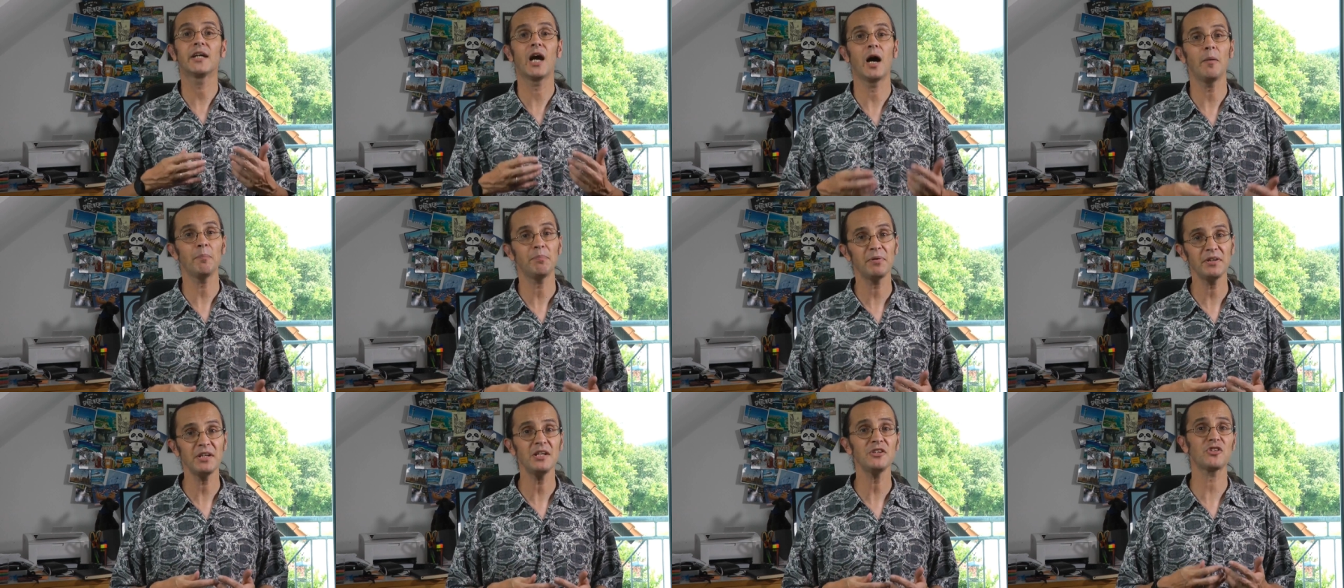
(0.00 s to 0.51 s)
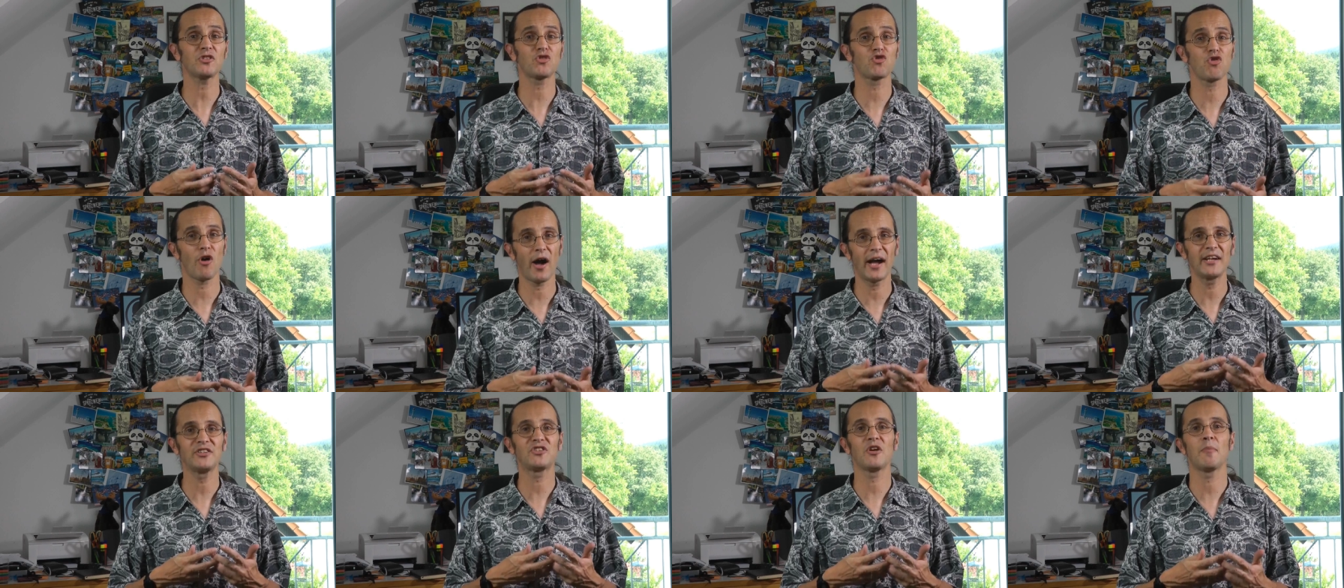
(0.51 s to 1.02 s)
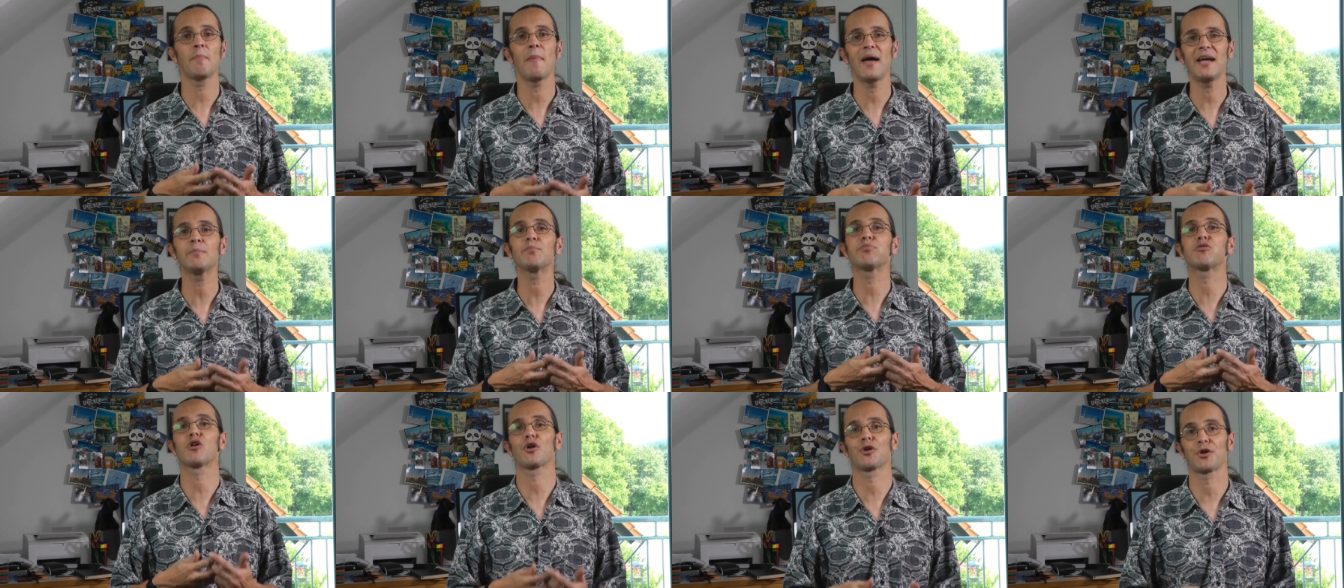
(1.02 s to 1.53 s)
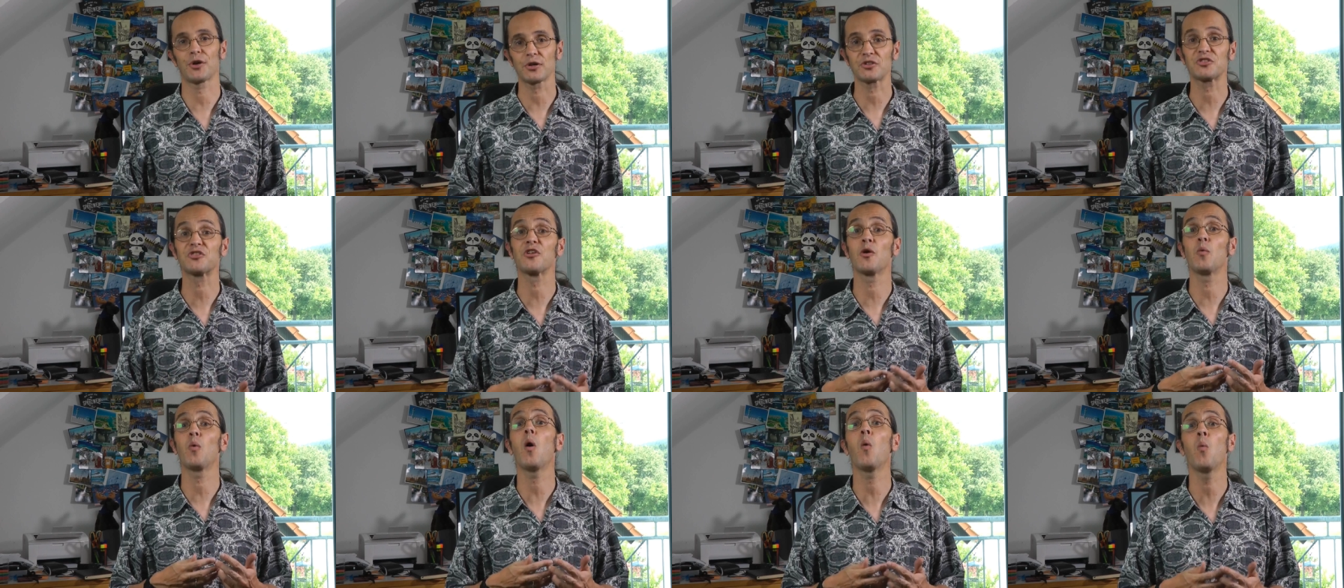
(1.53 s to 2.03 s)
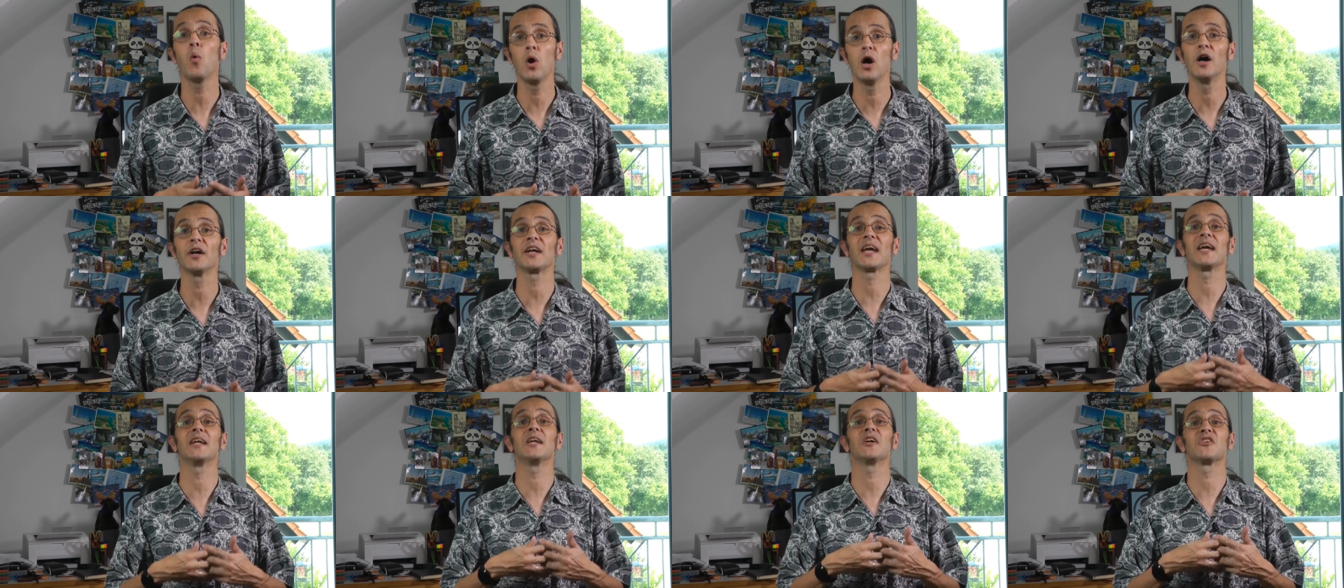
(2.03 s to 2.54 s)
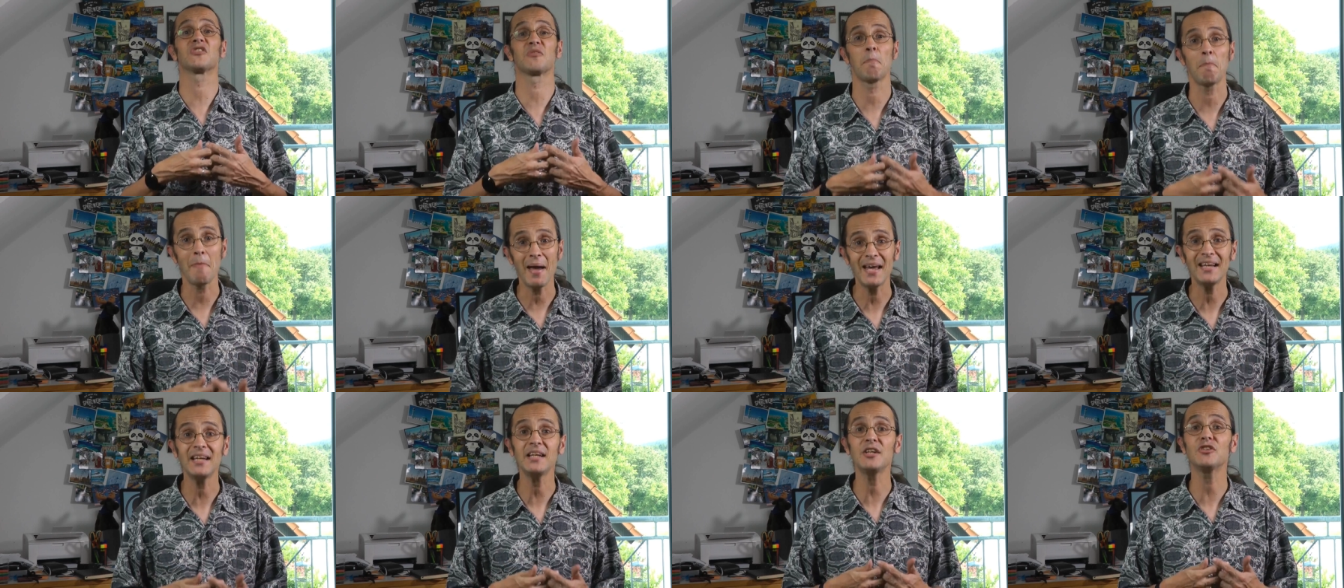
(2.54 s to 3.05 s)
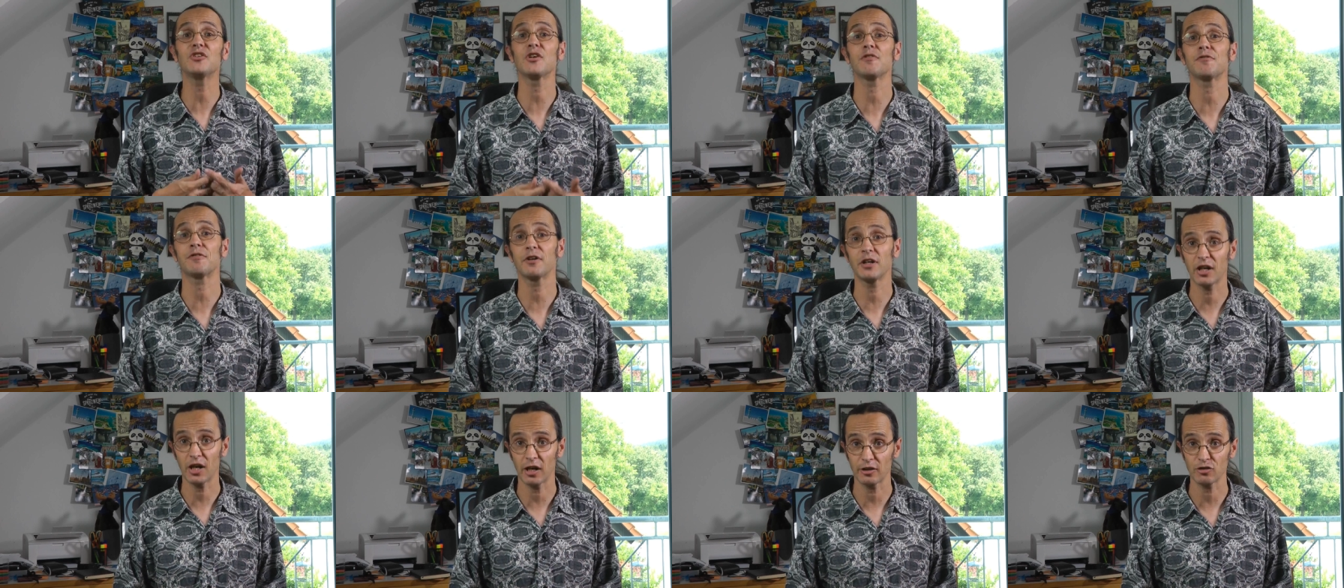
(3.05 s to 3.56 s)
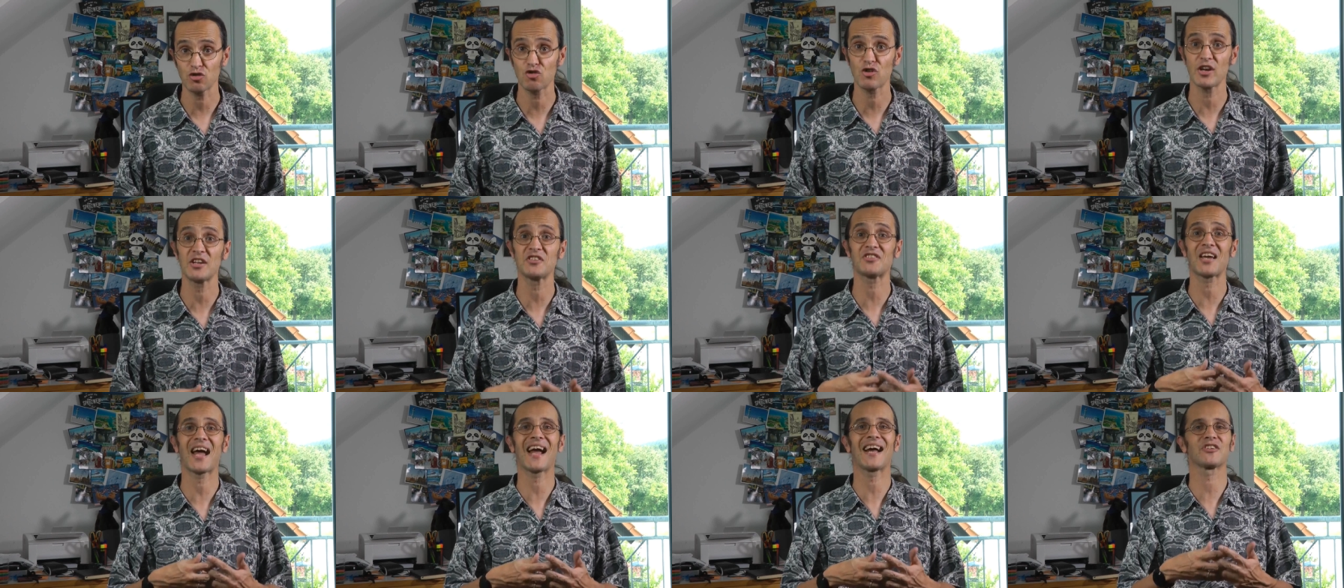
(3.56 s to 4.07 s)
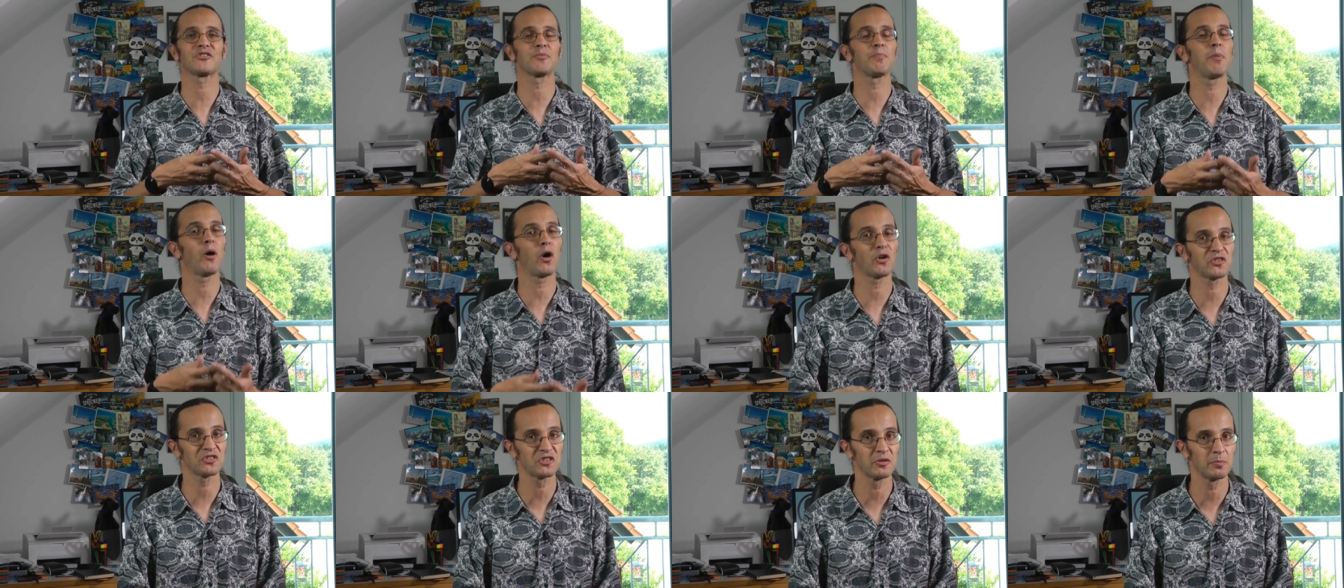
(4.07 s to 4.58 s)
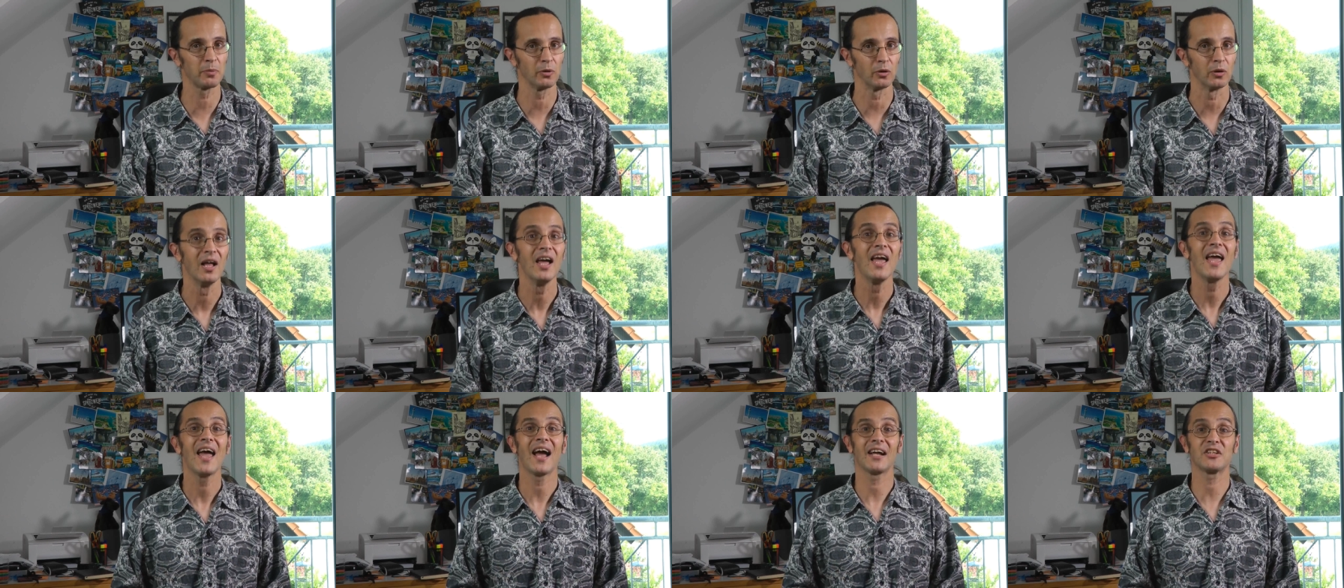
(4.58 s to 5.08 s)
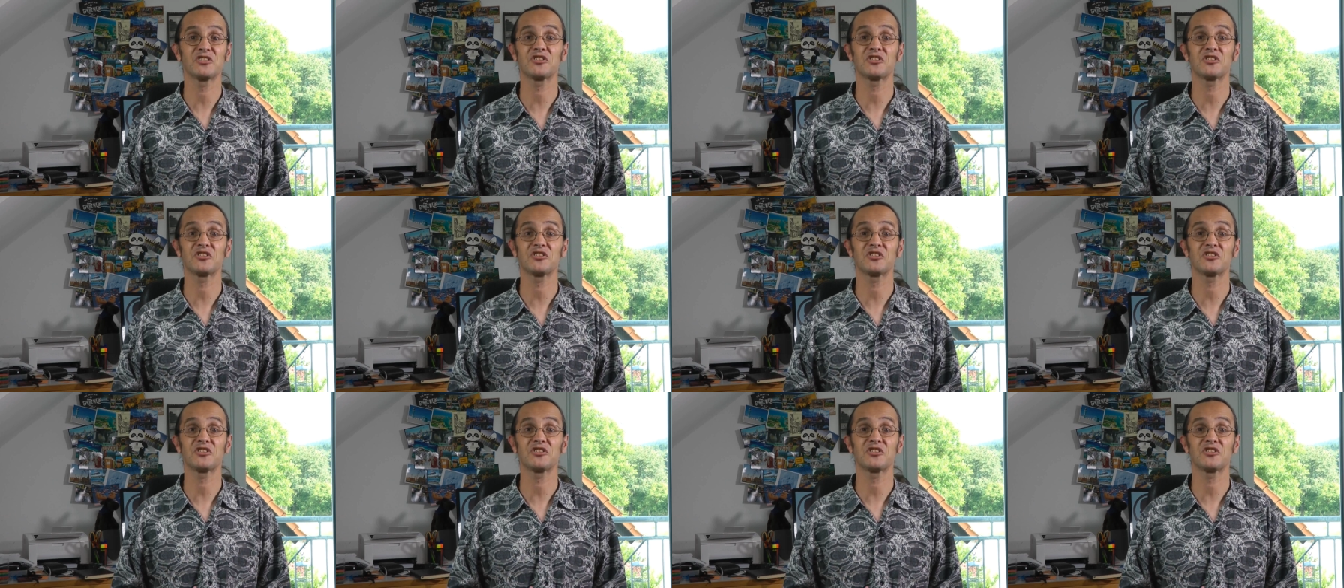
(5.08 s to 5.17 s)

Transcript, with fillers: companies are trying to make products that will work in as many different countries as possible.